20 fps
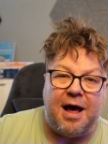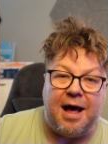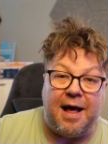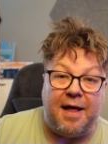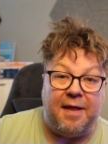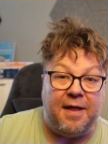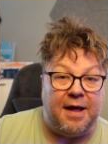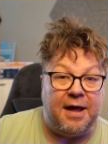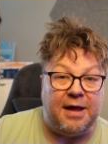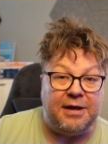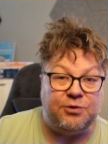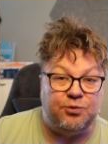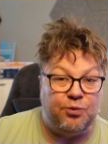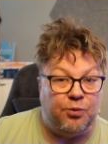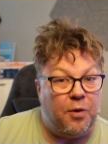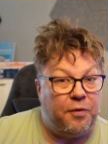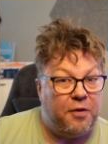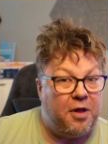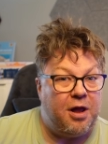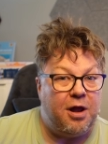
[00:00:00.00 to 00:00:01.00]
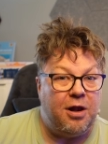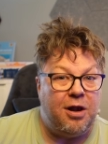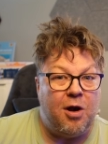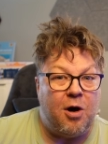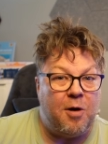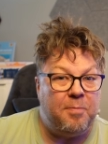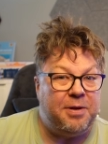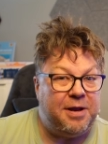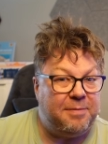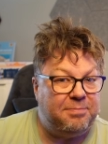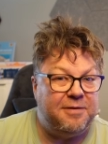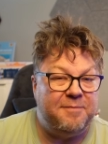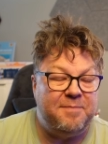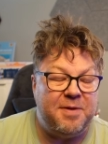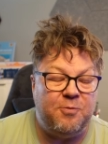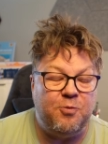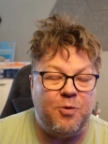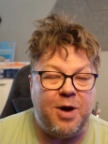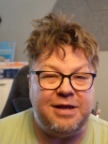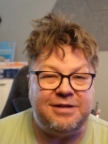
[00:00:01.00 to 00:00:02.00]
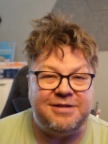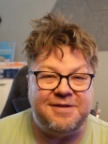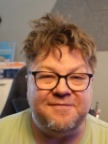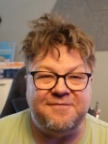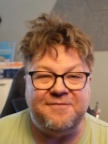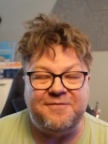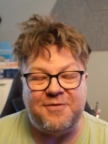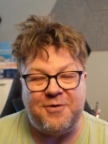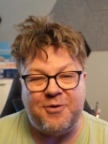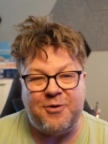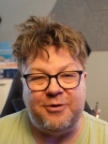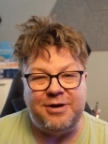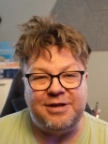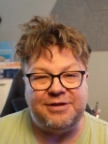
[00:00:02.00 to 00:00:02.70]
It's the one that a lot of people have been waiting for.